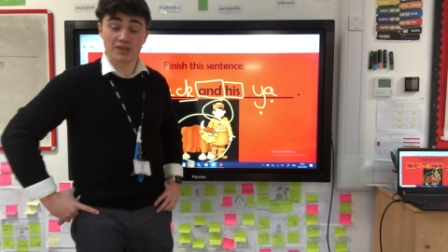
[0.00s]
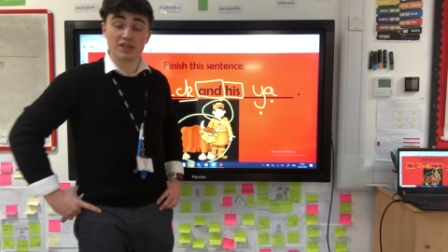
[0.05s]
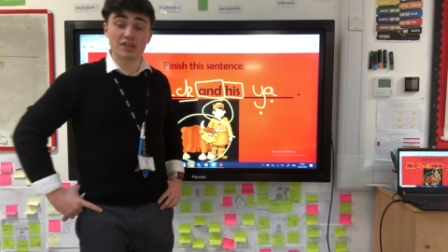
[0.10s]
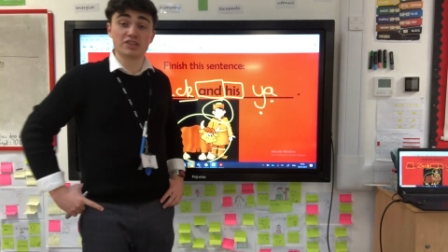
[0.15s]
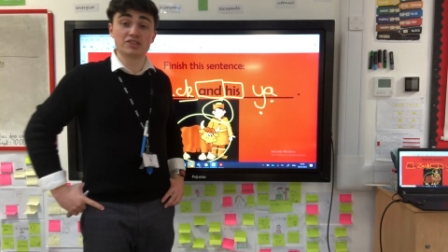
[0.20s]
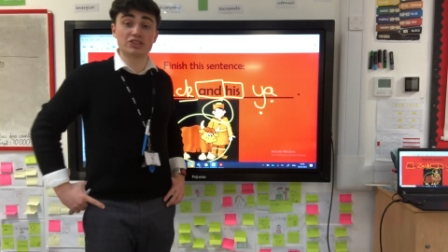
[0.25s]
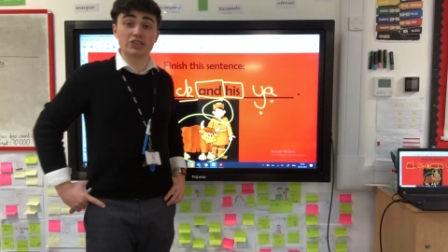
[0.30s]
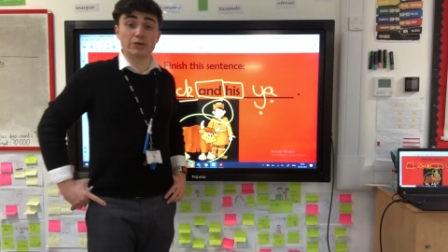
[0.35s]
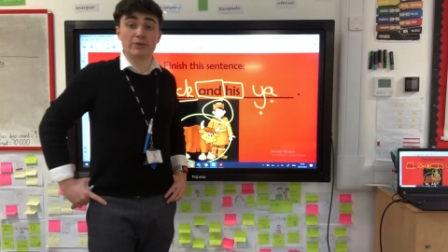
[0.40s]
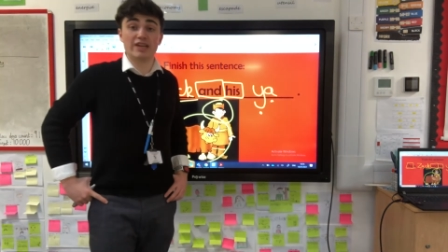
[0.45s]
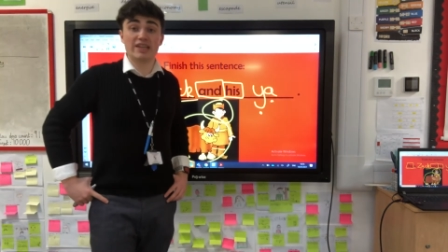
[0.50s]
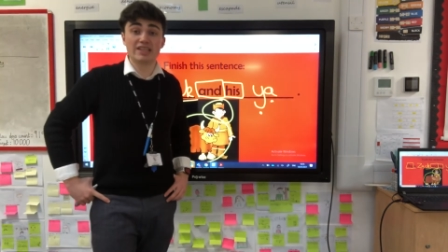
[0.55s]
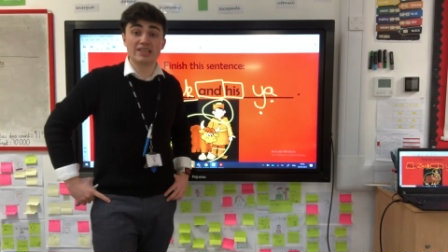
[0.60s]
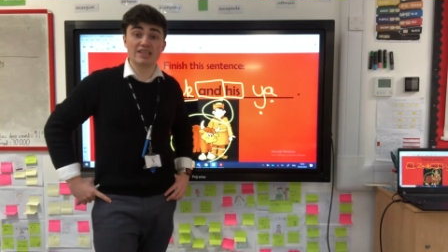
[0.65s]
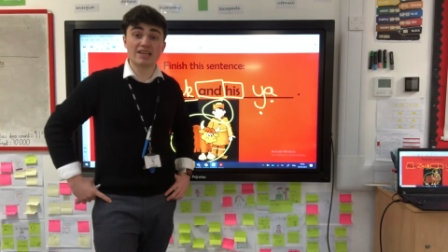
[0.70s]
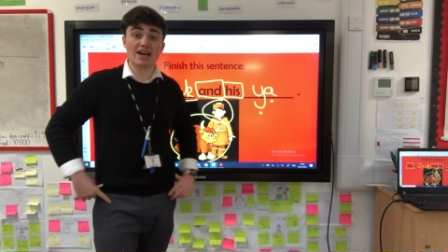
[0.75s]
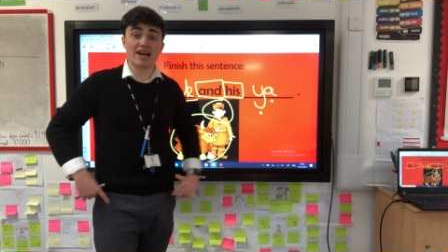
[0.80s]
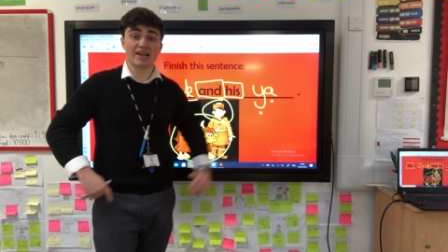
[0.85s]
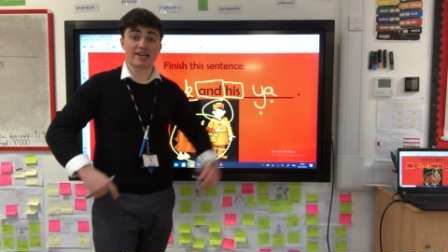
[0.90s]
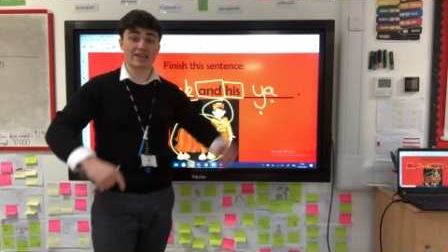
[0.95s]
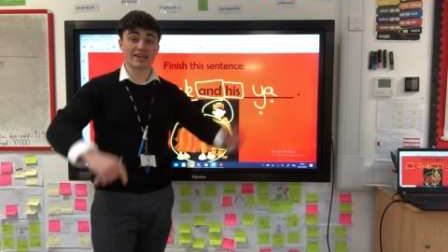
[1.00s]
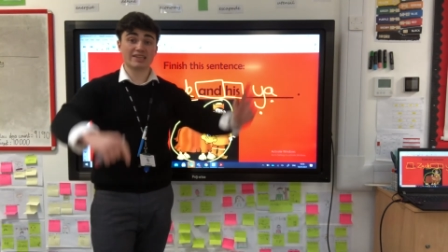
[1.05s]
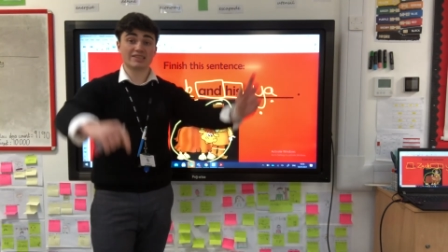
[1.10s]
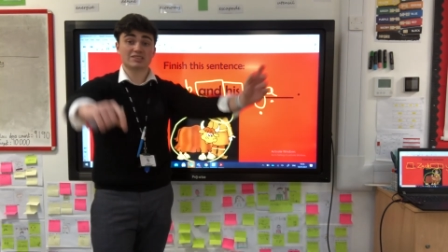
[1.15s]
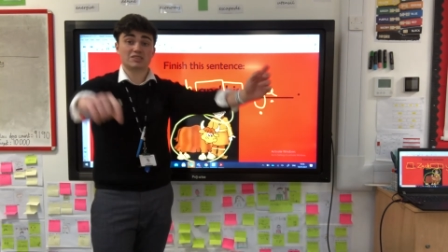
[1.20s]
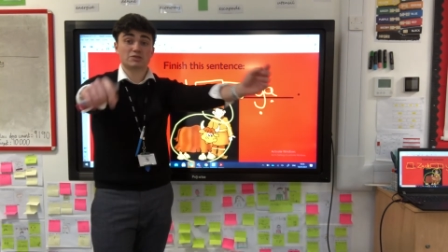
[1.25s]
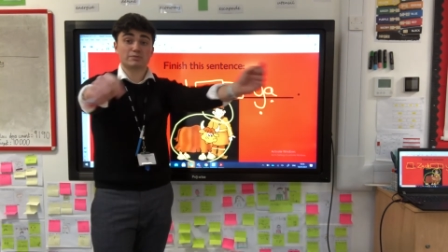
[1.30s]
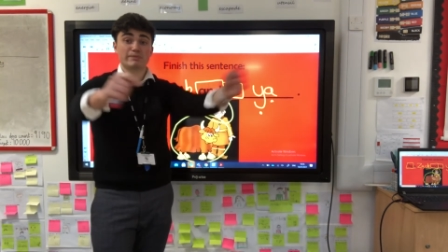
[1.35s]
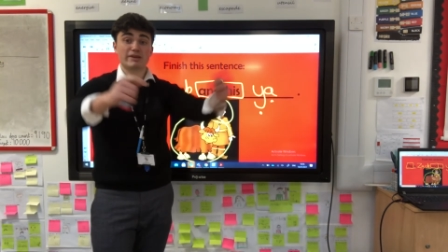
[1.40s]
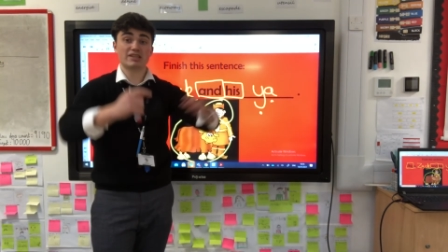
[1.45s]
So in yak,
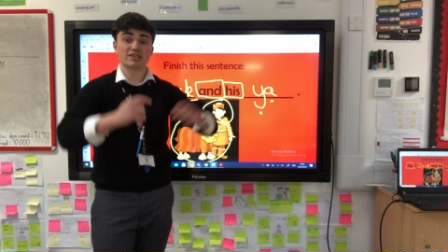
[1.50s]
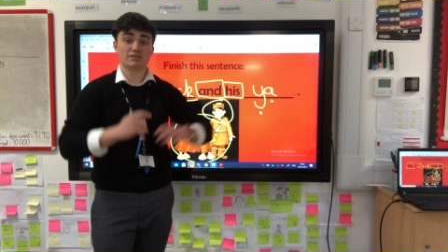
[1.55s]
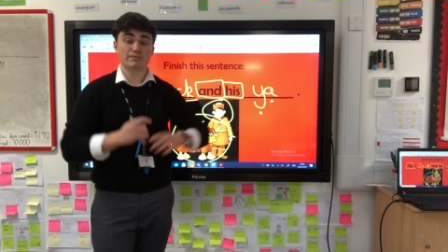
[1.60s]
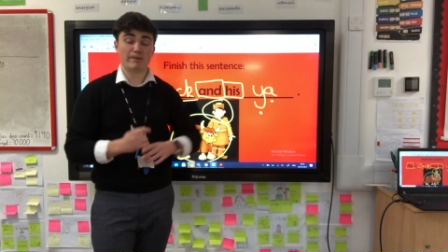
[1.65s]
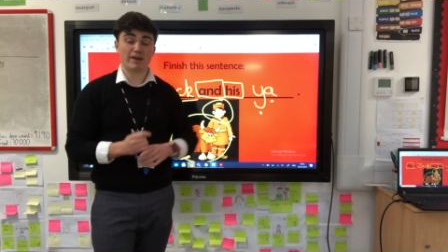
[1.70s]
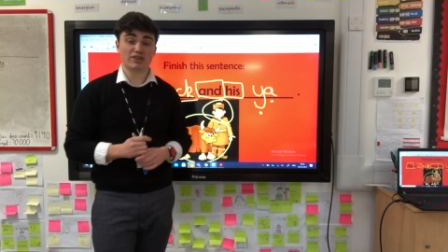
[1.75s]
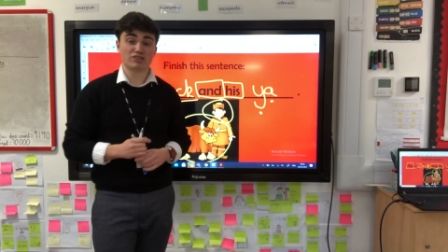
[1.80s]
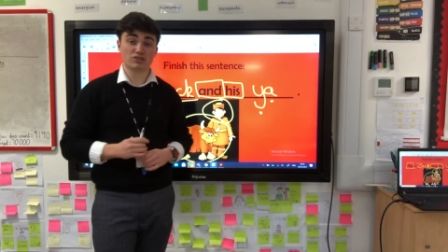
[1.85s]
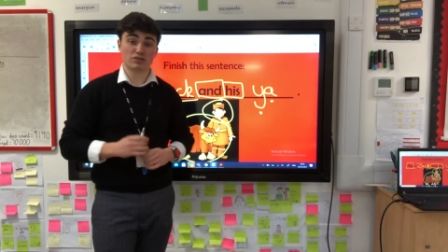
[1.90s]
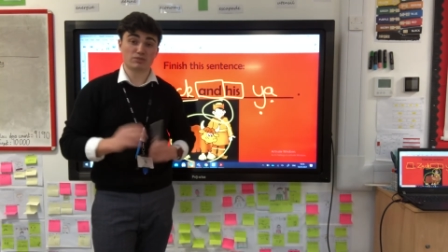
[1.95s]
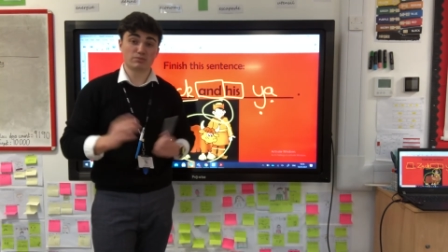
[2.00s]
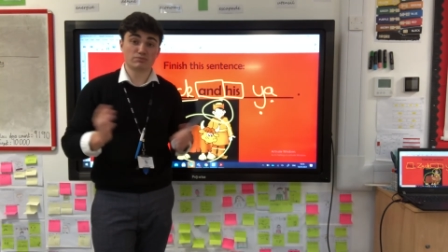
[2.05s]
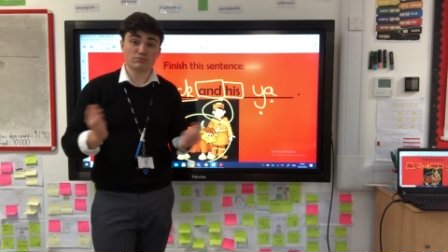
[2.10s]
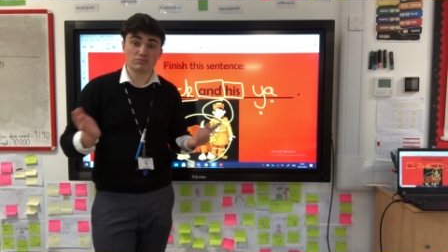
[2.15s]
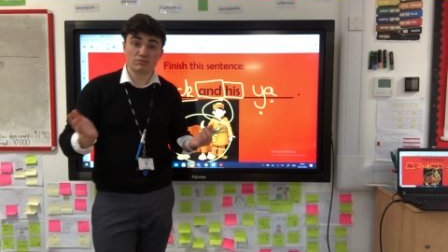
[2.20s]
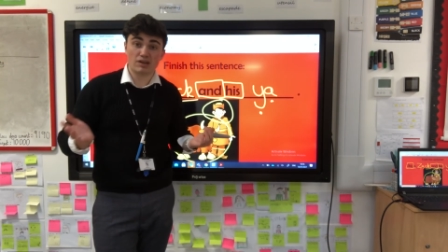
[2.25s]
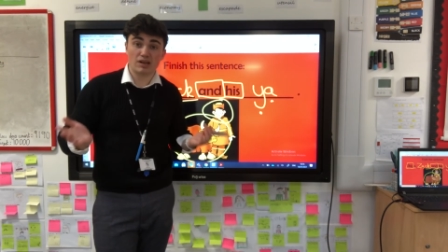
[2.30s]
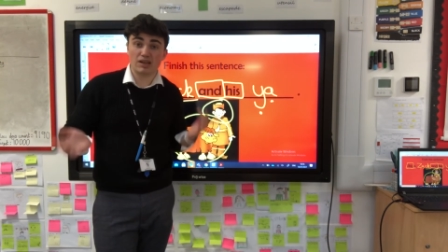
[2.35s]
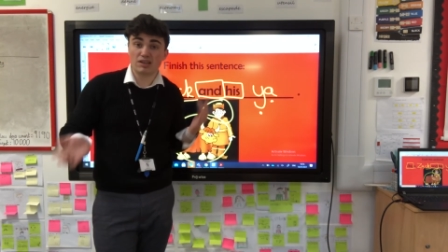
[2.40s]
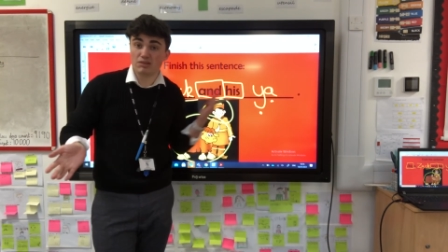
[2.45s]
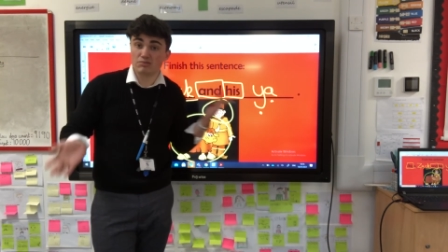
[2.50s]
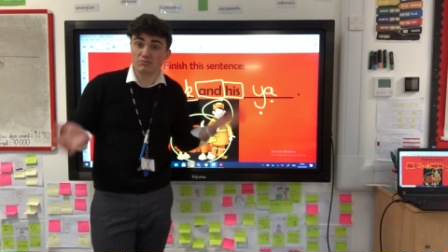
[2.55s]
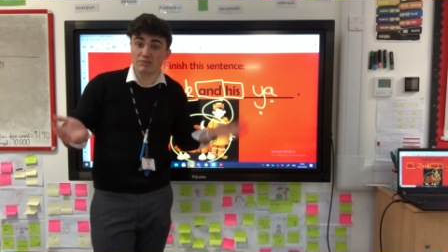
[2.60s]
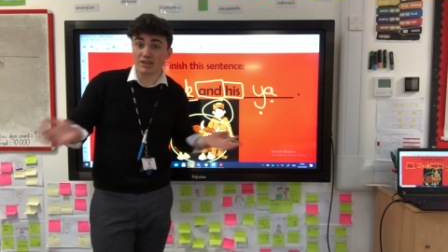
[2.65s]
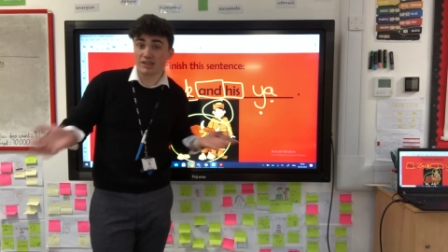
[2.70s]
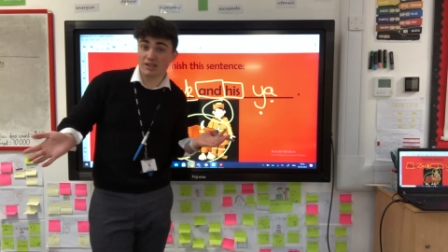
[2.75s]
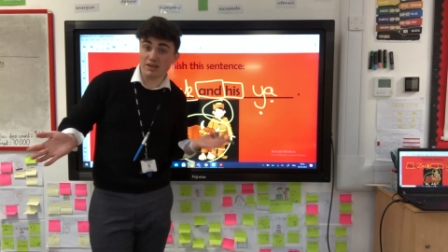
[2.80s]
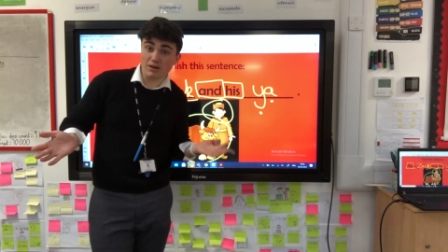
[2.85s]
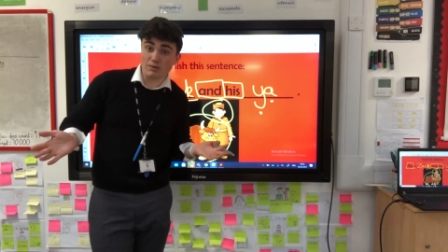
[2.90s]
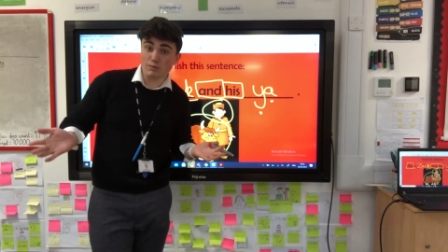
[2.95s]
it's a bit special. I don't
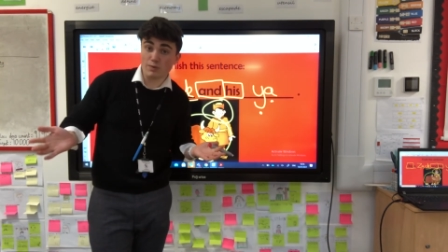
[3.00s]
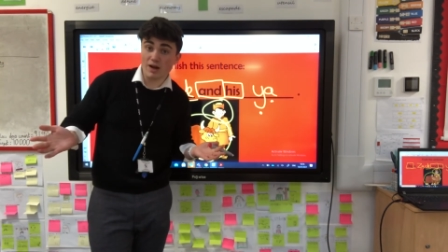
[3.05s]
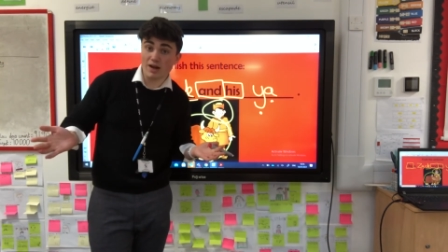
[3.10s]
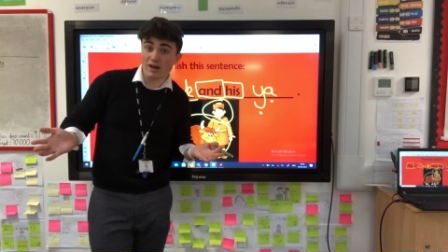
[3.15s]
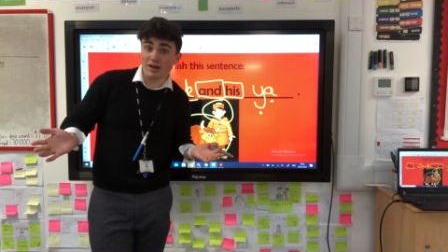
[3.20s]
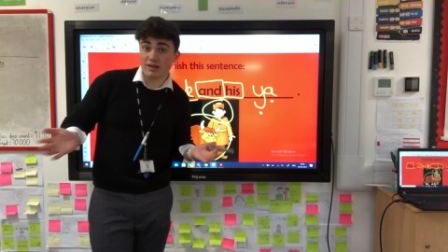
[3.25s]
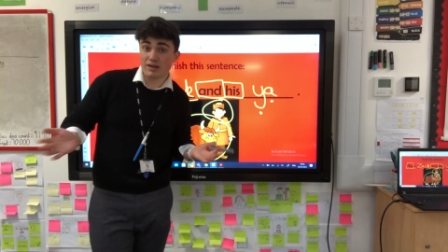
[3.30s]
really know why.